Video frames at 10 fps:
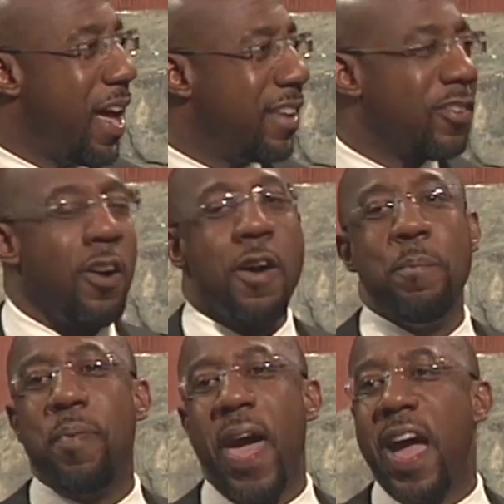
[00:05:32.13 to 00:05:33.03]
I saw
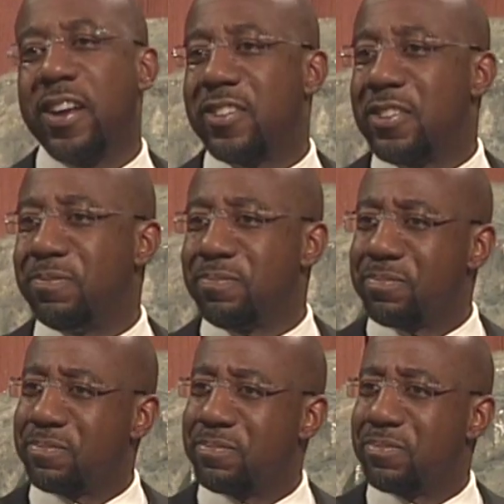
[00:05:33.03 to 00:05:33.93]
him packed
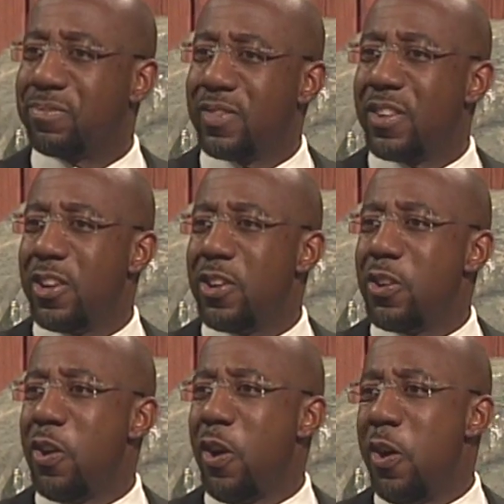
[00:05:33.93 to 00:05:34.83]

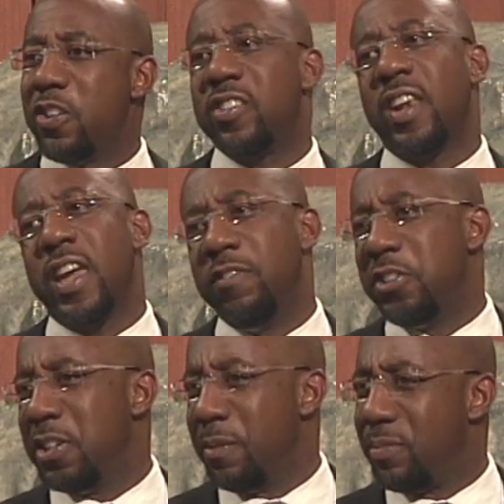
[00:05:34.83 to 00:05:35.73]
on slave
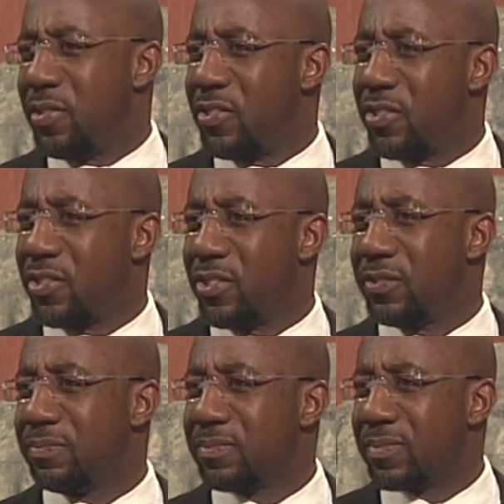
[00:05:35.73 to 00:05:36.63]
ships.
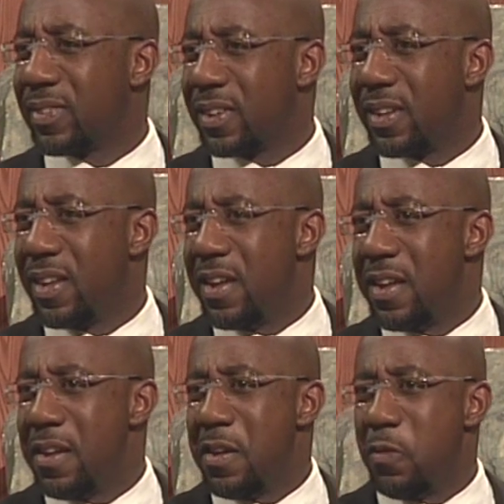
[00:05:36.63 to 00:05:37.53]

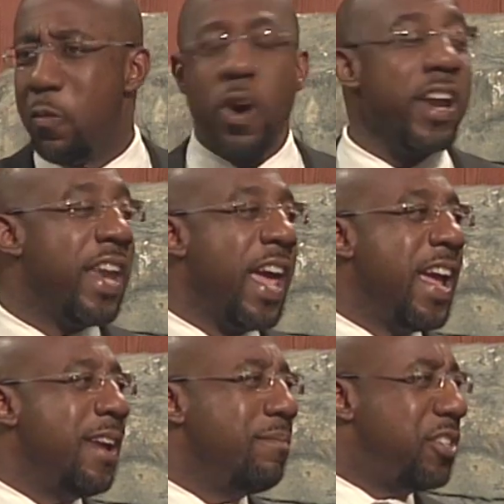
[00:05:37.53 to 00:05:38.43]
One
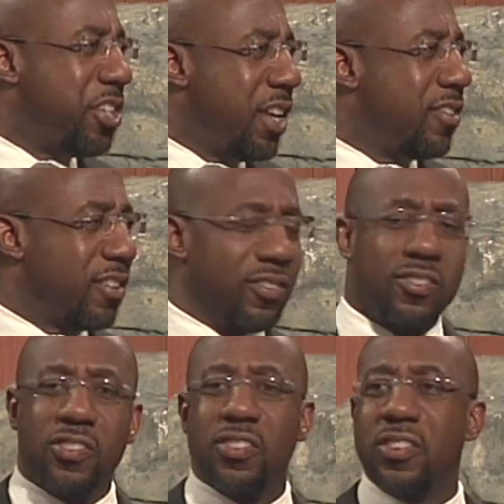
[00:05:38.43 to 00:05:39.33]
named
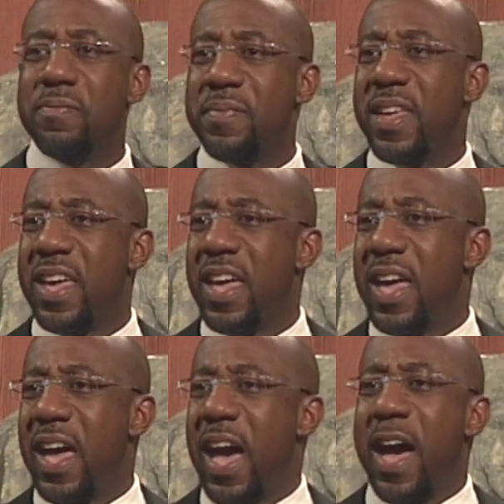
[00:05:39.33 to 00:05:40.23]
Jesus.
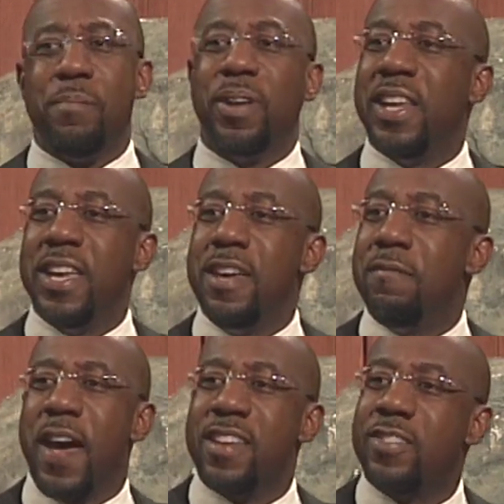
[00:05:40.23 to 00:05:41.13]
I
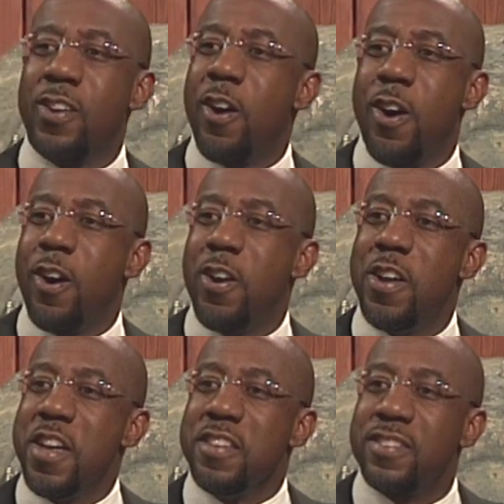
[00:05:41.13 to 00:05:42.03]
believe I saw
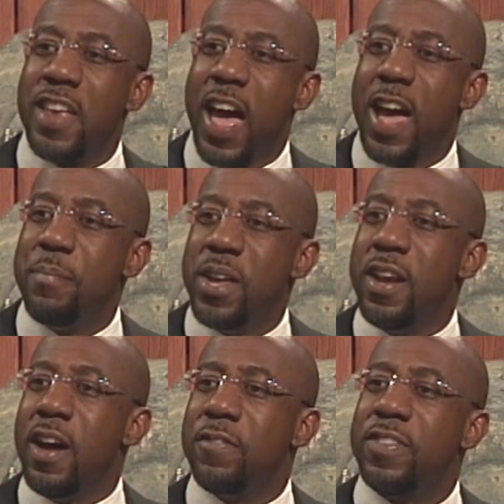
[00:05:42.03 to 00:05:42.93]

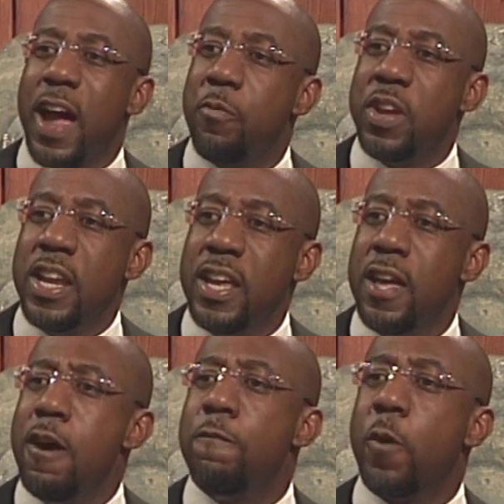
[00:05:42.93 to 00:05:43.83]
Simon of Cyrene
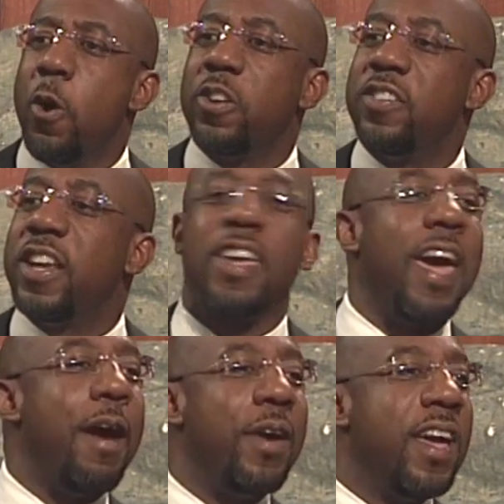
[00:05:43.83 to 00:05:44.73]
forced to
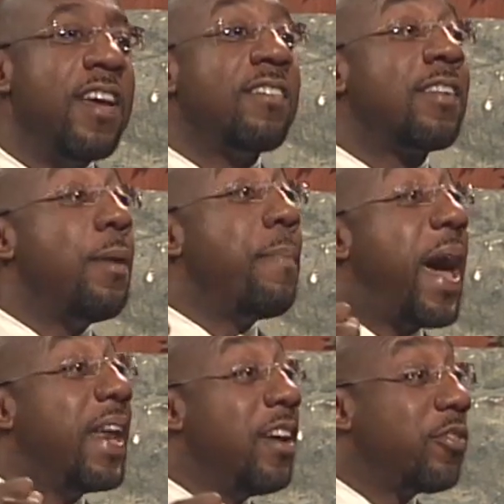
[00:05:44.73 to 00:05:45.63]
carry
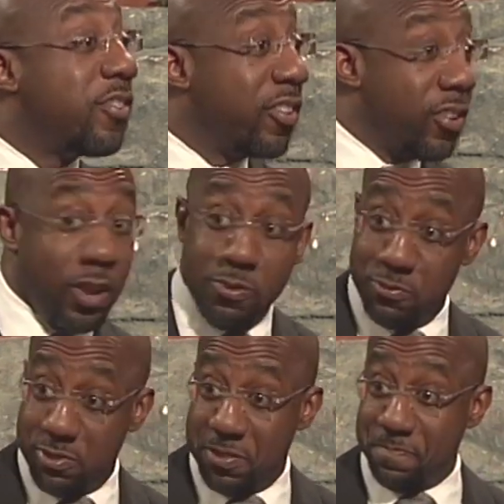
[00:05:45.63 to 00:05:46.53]
somebody else's
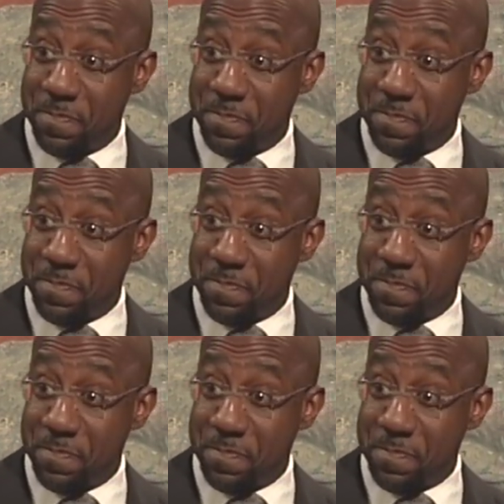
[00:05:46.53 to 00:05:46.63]
load.